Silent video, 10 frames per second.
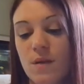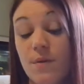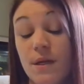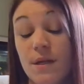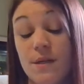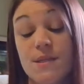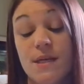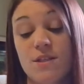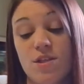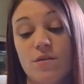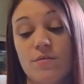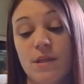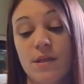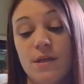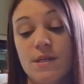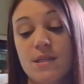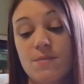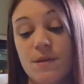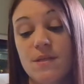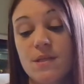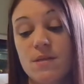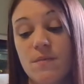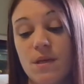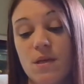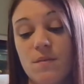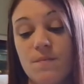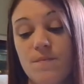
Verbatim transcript: but it is actually a really nice place to be